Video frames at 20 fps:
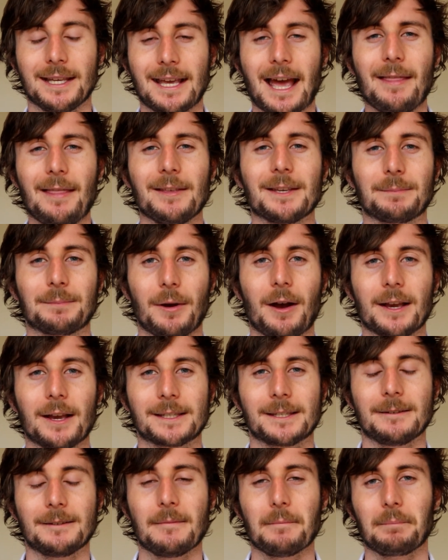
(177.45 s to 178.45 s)
Can this
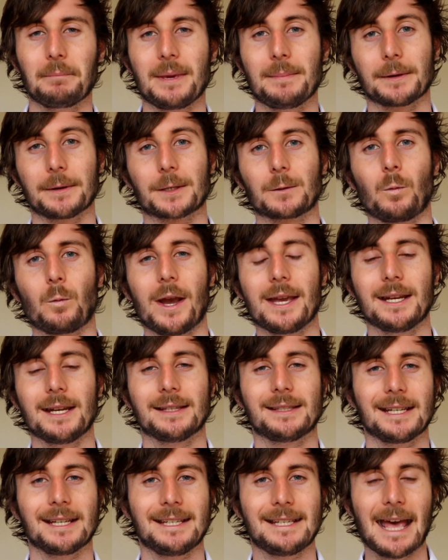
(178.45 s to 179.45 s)
person be
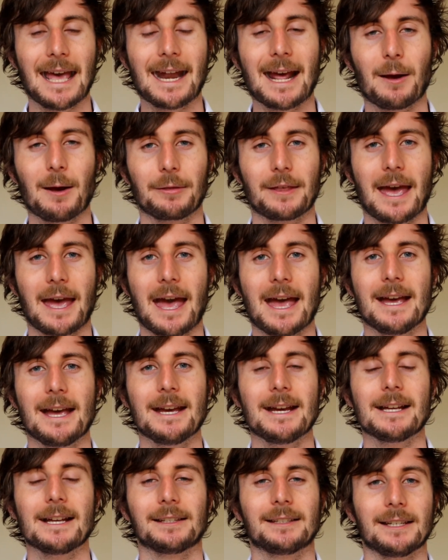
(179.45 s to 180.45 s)
persuaded to get out there,
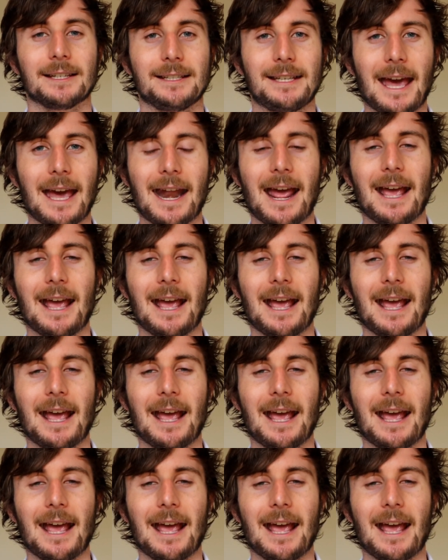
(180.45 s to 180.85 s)
to get